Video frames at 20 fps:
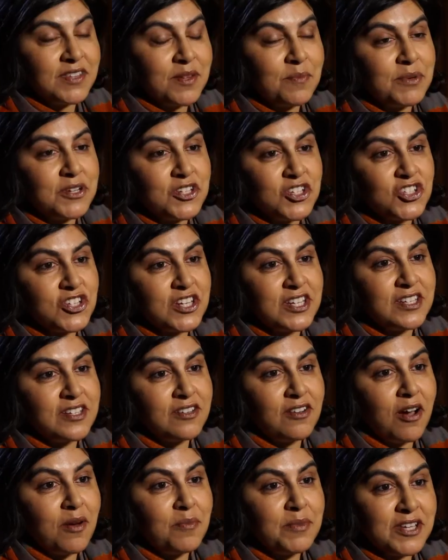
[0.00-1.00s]
the British Indian
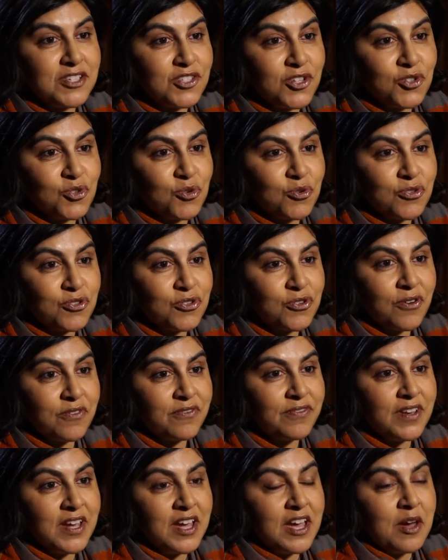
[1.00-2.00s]
Army, as the daughter
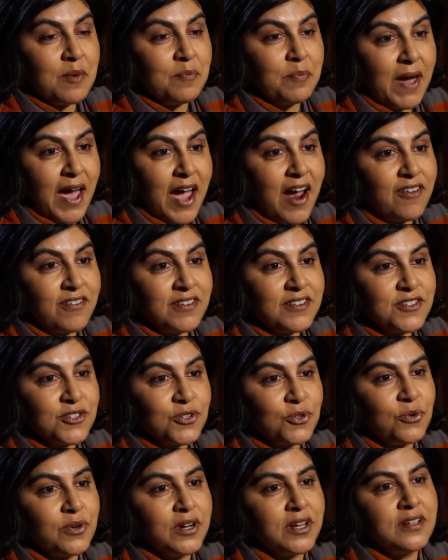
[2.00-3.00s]
of parents
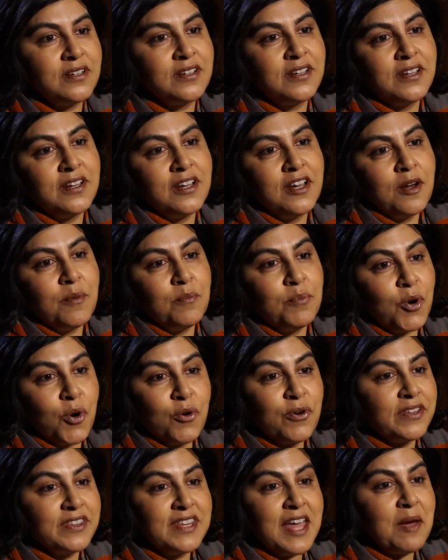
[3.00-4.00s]
who had
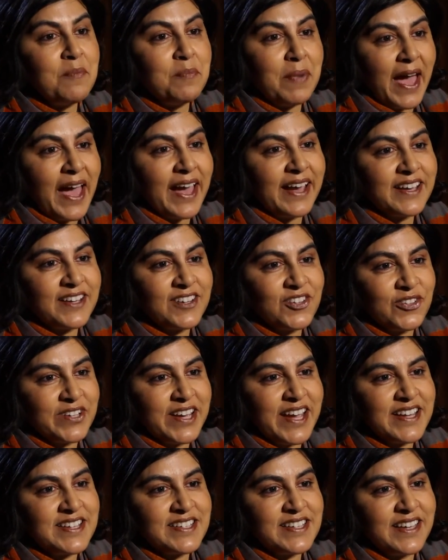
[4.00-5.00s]
broken their back
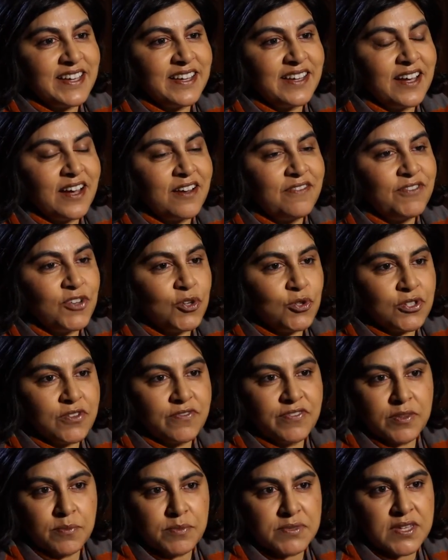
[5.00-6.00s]
creating a future
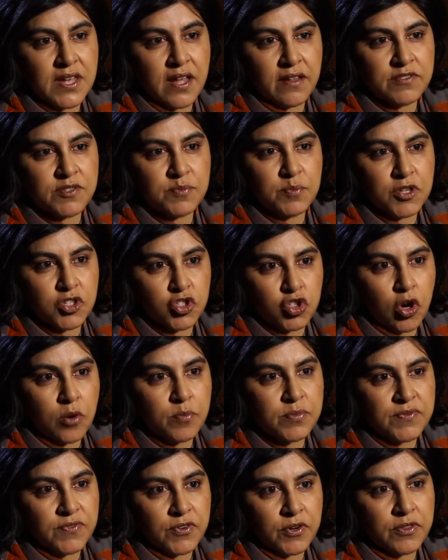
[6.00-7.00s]
for themselves but
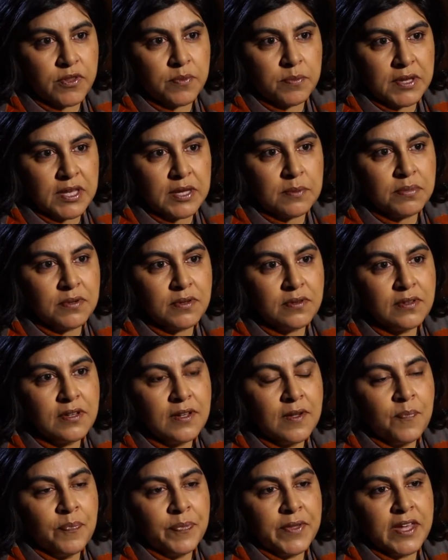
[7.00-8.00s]
jobs for other people
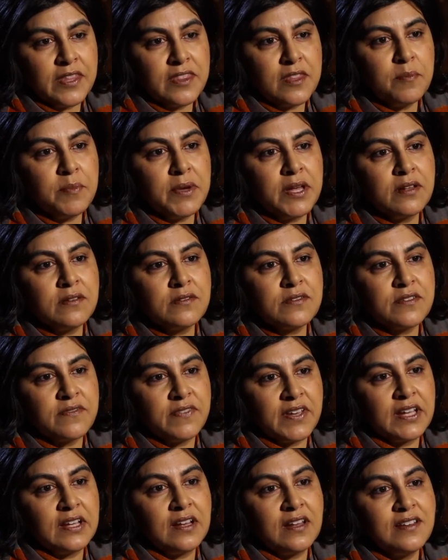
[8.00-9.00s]
in the mills of
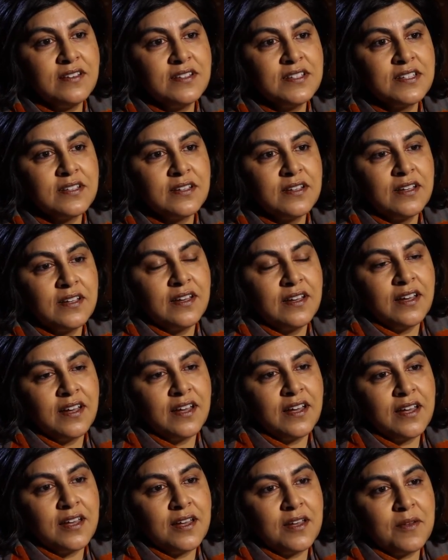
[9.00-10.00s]
England,
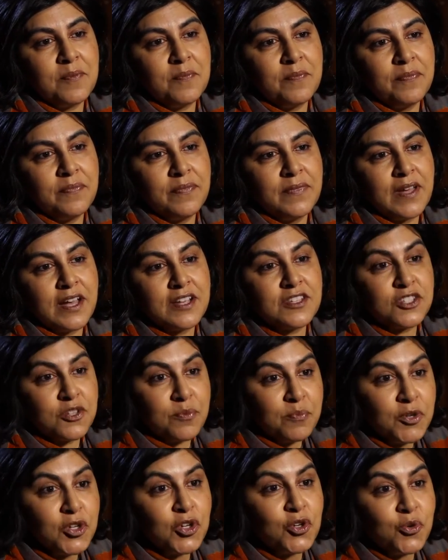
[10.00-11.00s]
as
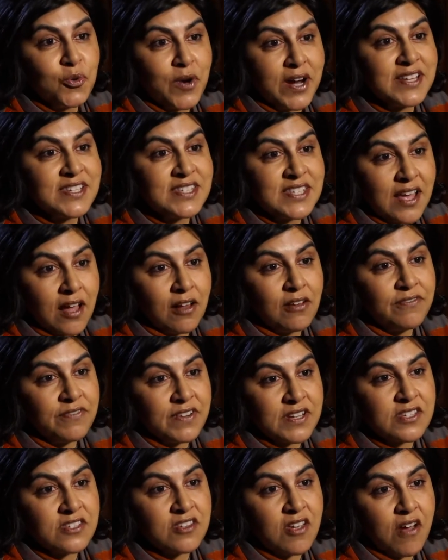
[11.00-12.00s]
somebody who herself
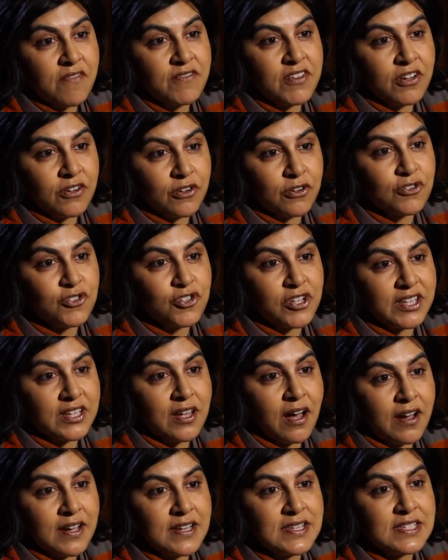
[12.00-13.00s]
had served her country at the
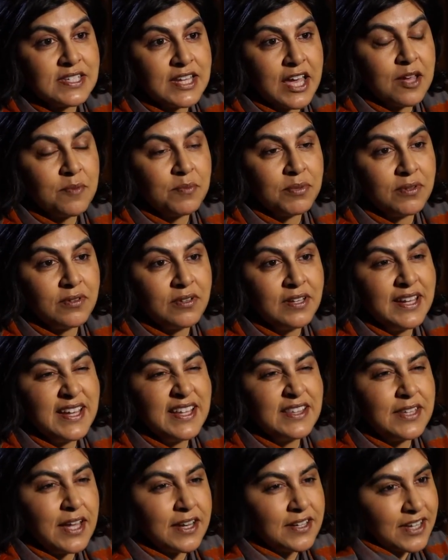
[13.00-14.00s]
highest table,
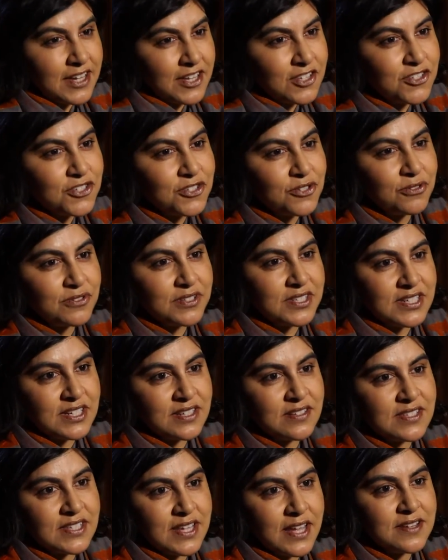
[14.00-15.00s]
that insult still
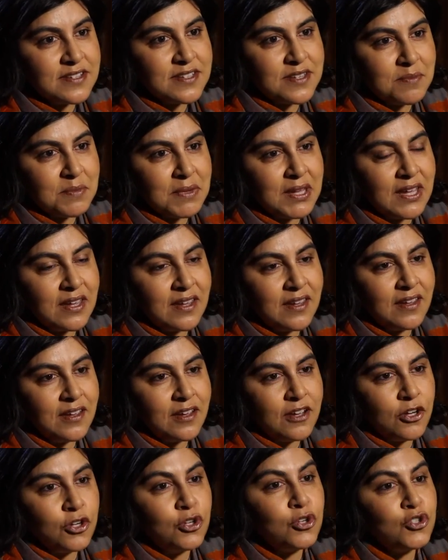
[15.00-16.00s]
said to me,
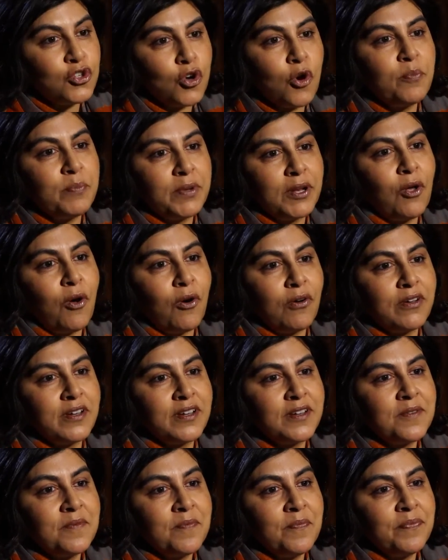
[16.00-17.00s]
you don't belong.
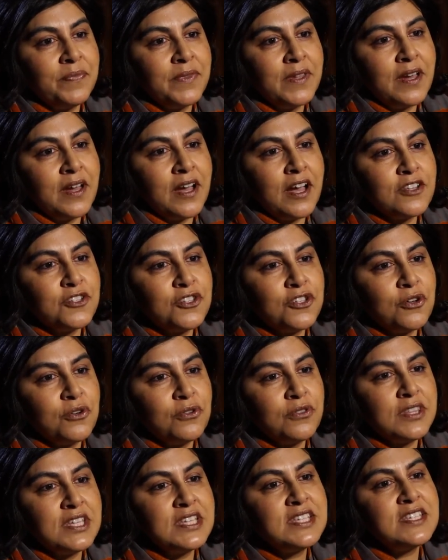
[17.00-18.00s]
And so
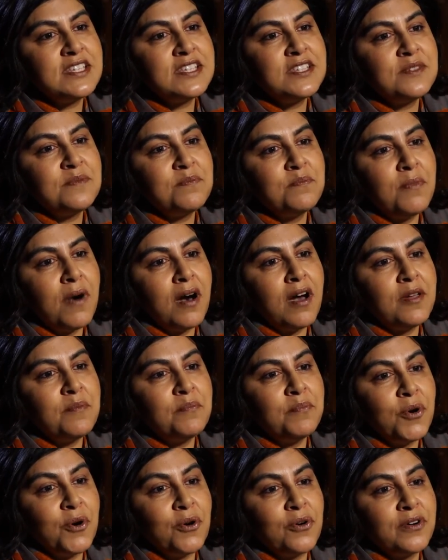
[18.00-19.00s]
this is my
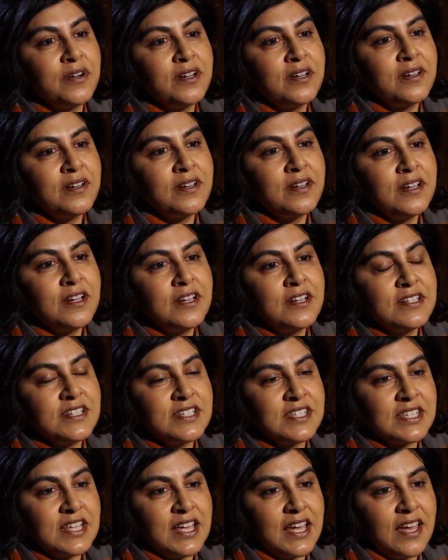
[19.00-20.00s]
book to
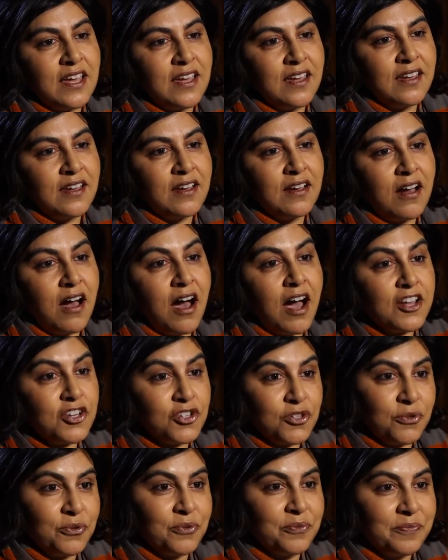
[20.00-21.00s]
say, I
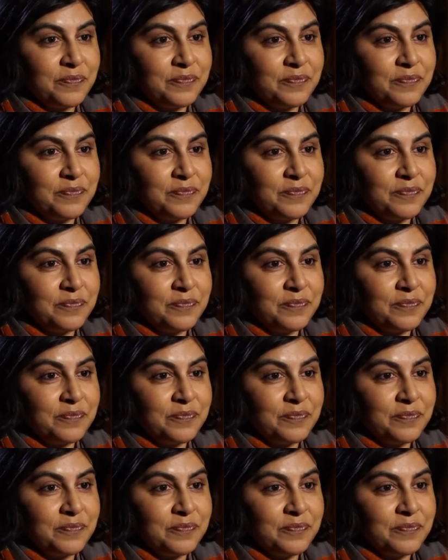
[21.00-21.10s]
do.